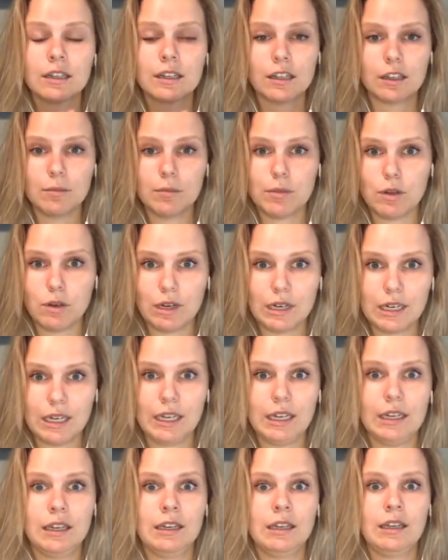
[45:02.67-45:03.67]

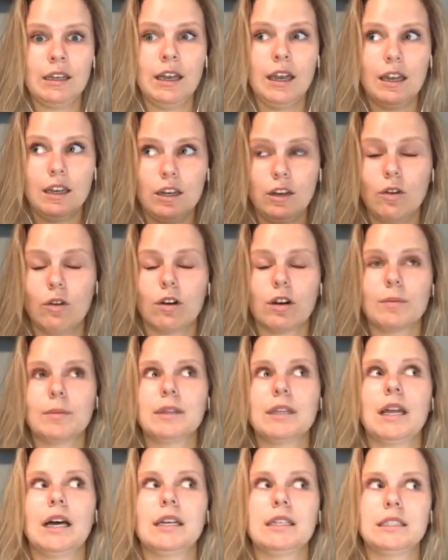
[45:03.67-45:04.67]
community, and
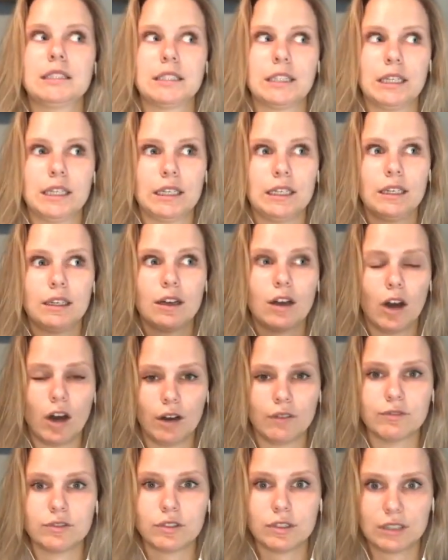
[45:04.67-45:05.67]
normalizing
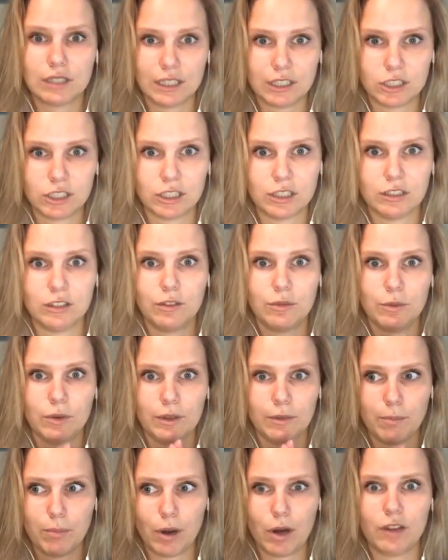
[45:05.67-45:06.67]
conversations
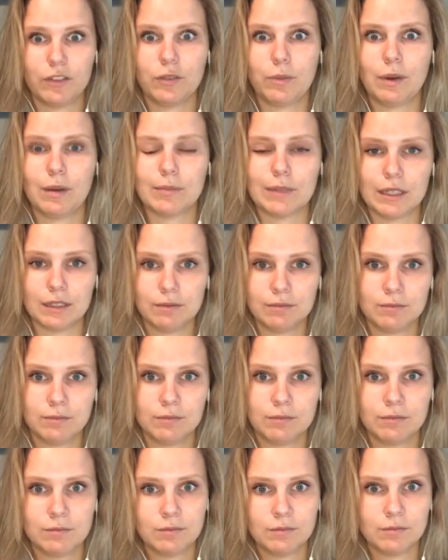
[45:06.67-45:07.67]
with boss women,
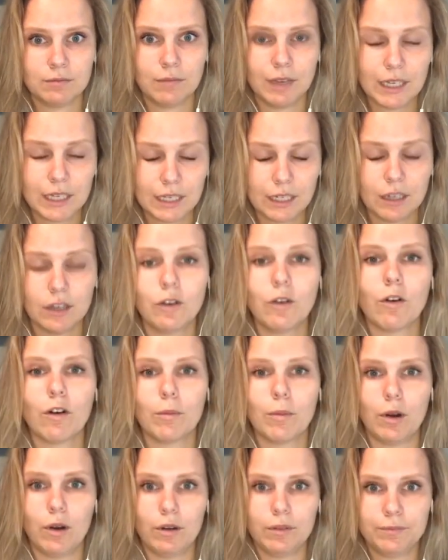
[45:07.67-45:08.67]
making it
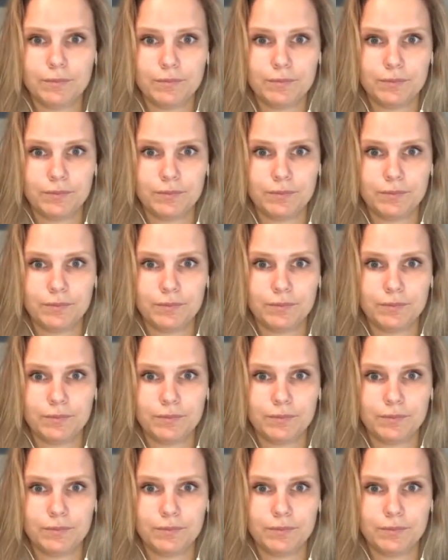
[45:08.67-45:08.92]
normal.